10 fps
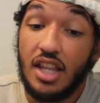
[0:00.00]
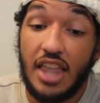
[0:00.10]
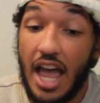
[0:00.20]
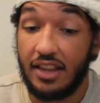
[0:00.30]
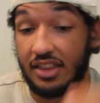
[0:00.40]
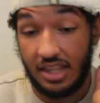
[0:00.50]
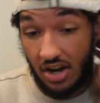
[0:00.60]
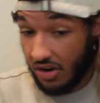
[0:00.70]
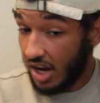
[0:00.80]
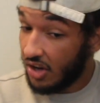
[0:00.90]
That
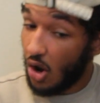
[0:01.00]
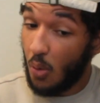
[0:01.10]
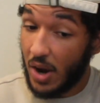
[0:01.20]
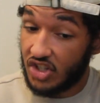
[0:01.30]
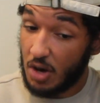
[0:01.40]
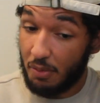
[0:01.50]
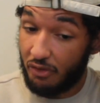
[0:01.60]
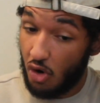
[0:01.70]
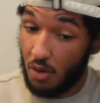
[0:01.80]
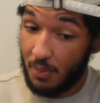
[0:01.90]
there in no way, shape, or
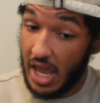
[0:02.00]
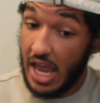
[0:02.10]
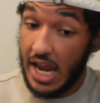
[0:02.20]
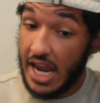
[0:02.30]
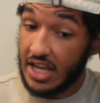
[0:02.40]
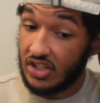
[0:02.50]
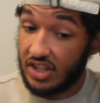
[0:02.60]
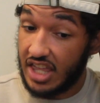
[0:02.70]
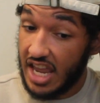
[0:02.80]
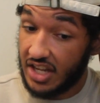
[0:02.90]
form is
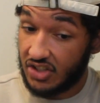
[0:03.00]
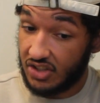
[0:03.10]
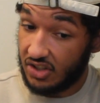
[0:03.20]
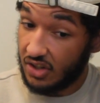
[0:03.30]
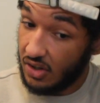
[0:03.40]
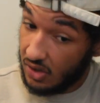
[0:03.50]
this.